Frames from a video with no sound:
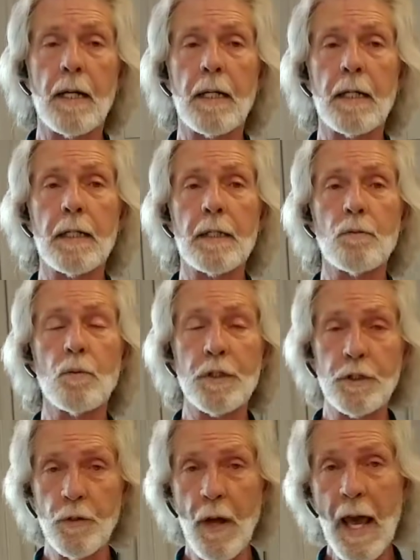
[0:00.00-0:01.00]
We
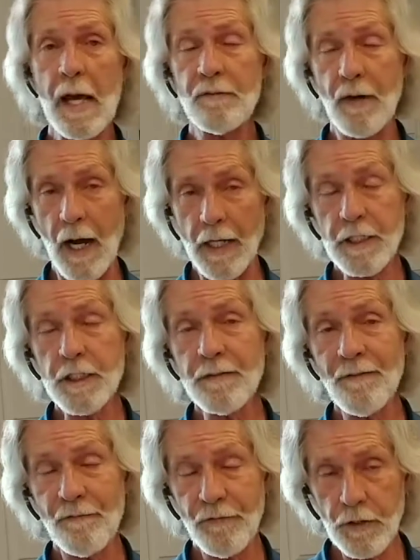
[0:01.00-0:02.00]
do have
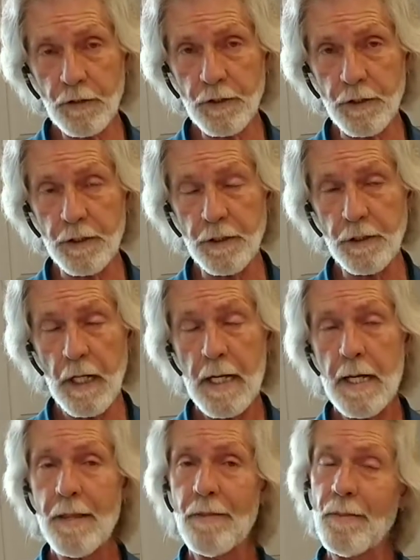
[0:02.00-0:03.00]
iron filters.
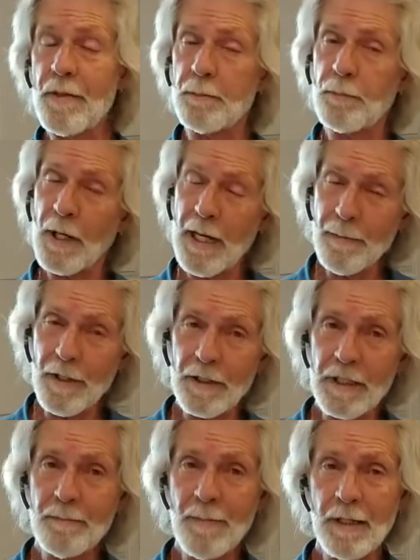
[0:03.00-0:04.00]
They're
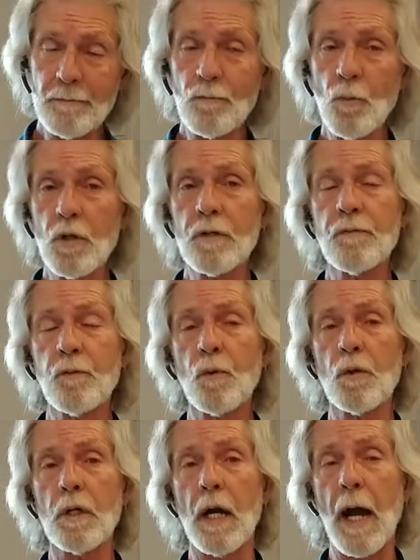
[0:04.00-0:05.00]
primarily meant more
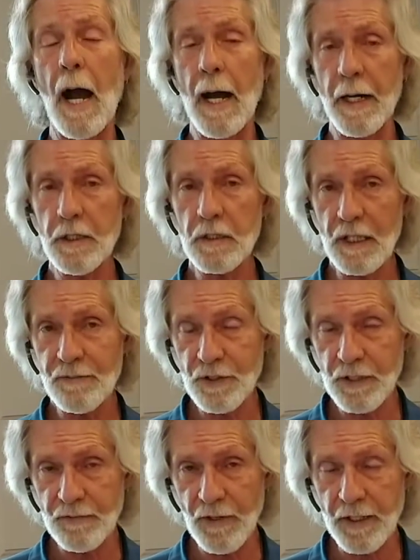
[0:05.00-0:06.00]
for higher
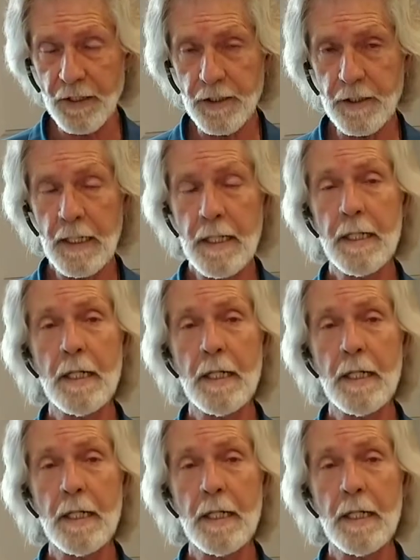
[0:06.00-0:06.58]
levels of iron.